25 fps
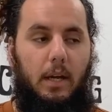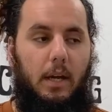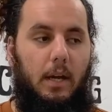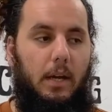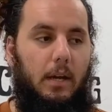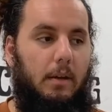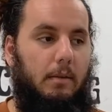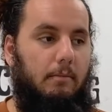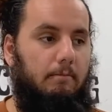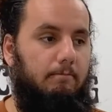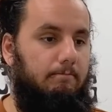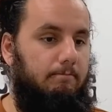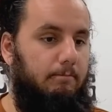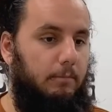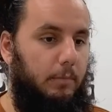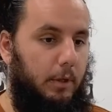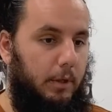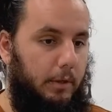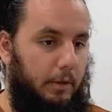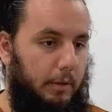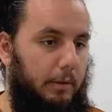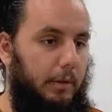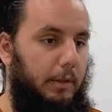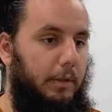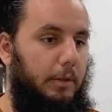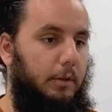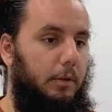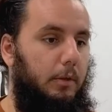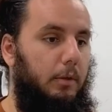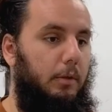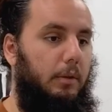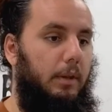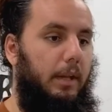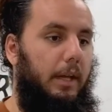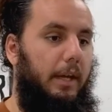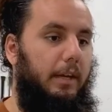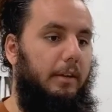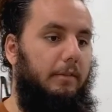We're going to
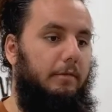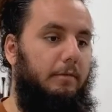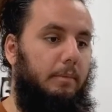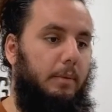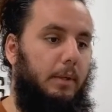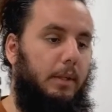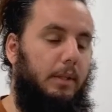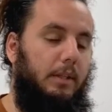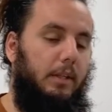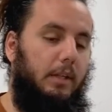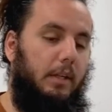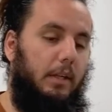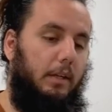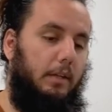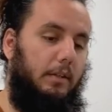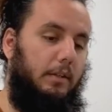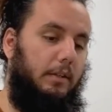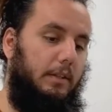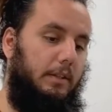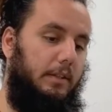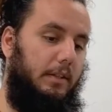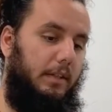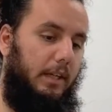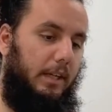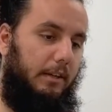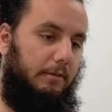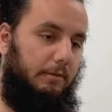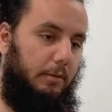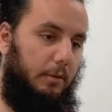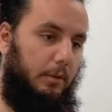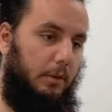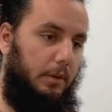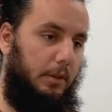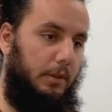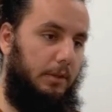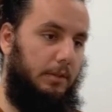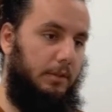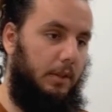go live printing our DTF
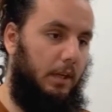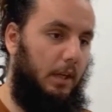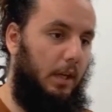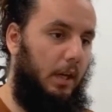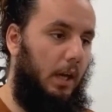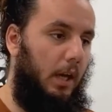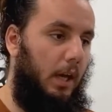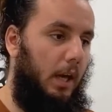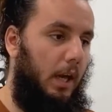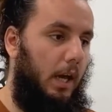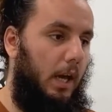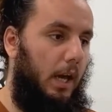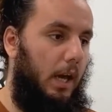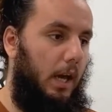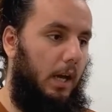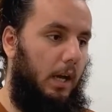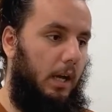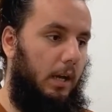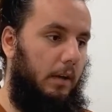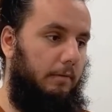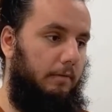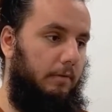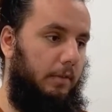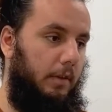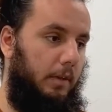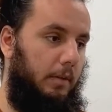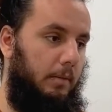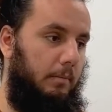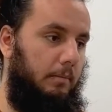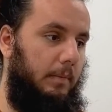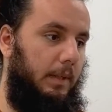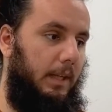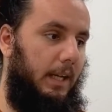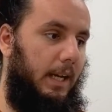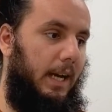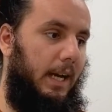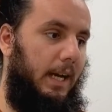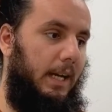orders
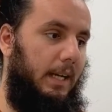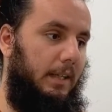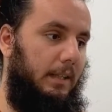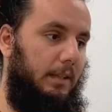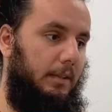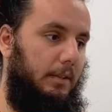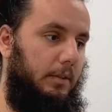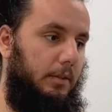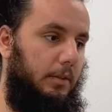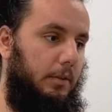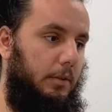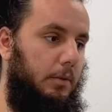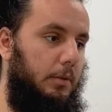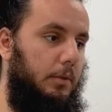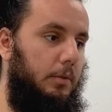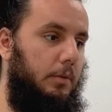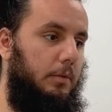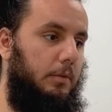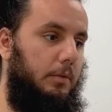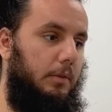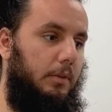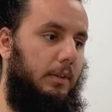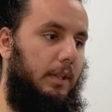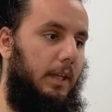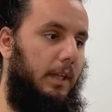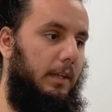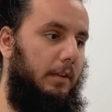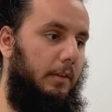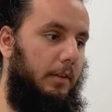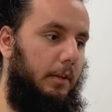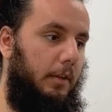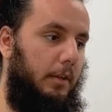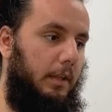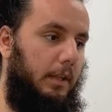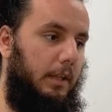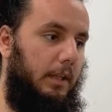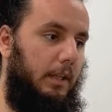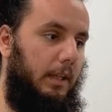from 9 to
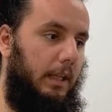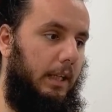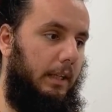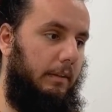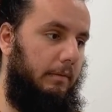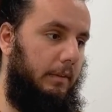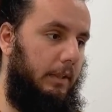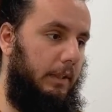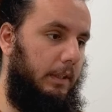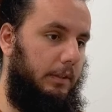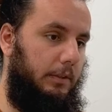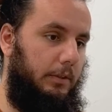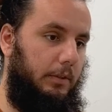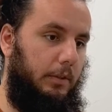10:30, 11.